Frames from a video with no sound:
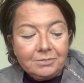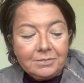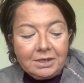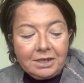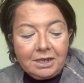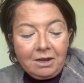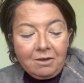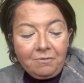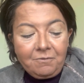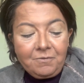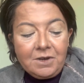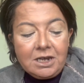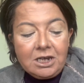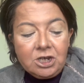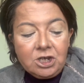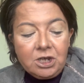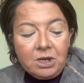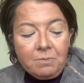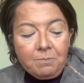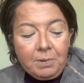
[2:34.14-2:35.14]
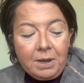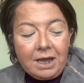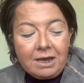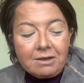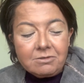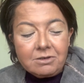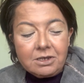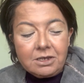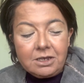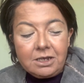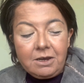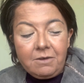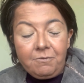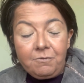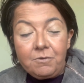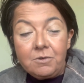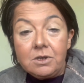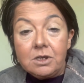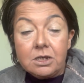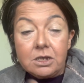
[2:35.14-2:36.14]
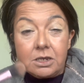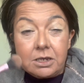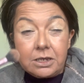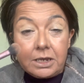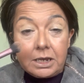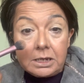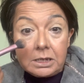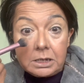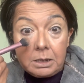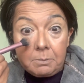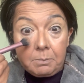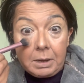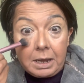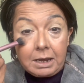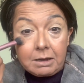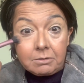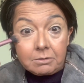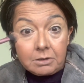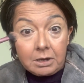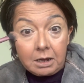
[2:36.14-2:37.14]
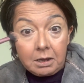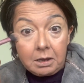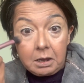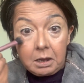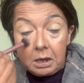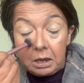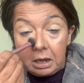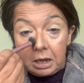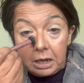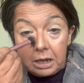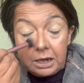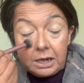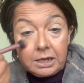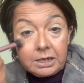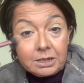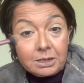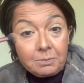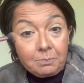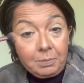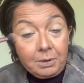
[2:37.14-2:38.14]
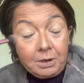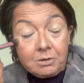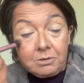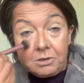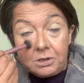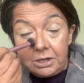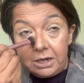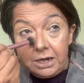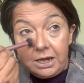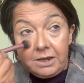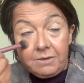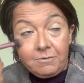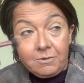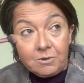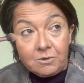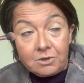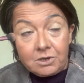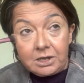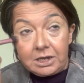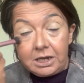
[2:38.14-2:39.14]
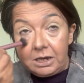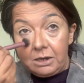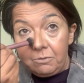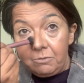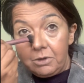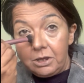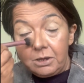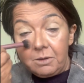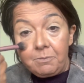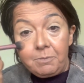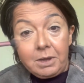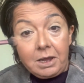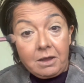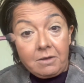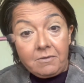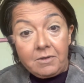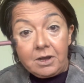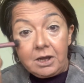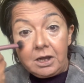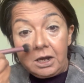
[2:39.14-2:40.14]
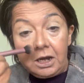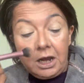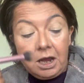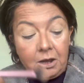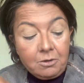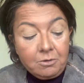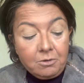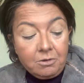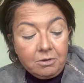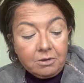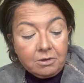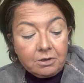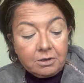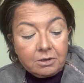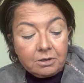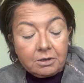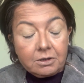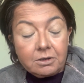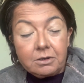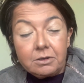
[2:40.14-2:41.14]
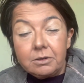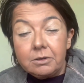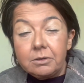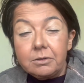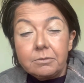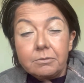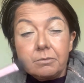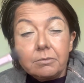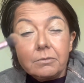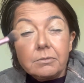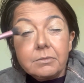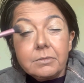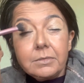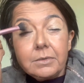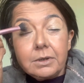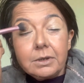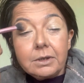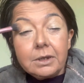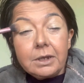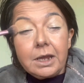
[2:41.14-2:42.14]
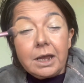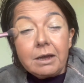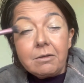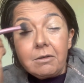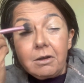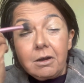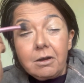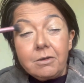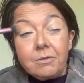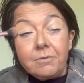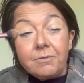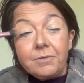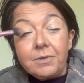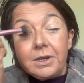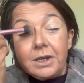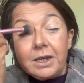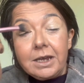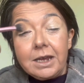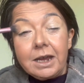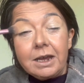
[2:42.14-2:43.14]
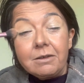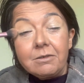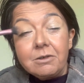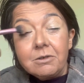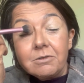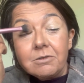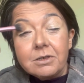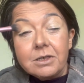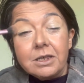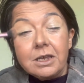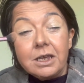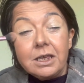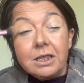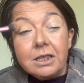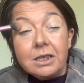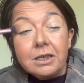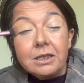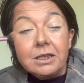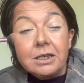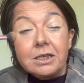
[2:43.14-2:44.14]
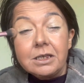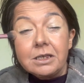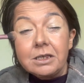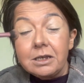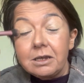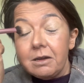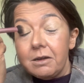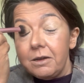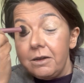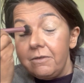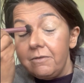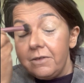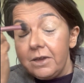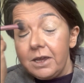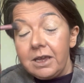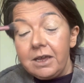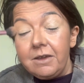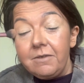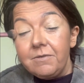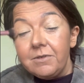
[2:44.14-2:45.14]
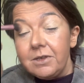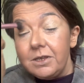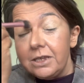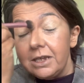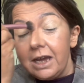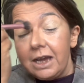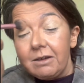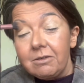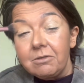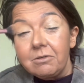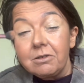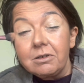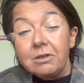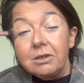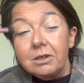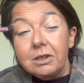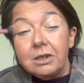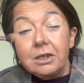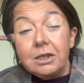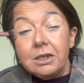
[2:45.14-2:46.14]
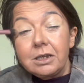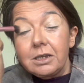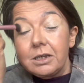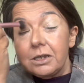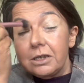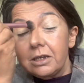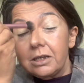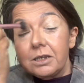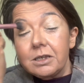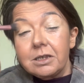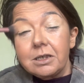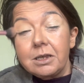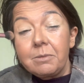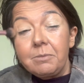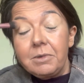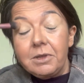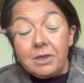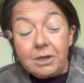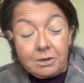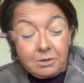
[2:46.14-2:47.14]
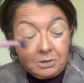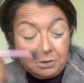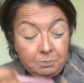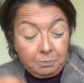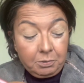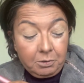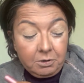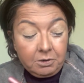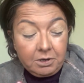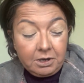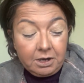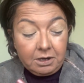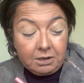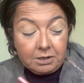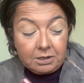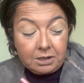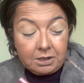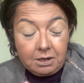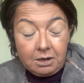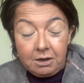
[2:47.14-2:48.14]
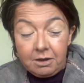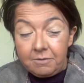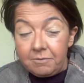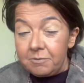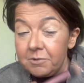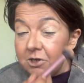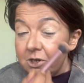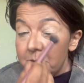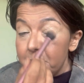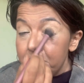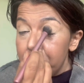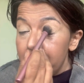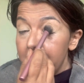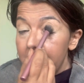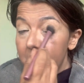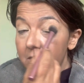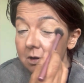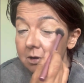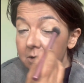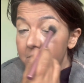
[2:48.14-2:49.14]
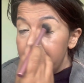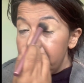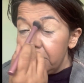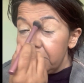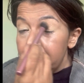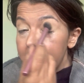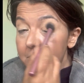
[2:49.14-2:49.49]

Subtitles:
Now finishing powder is different to setting powder. It's supposed to leave your skin with a bit of a glow. Now hopefully now you'll see that this is kind of evened out some of those products that I've just put on.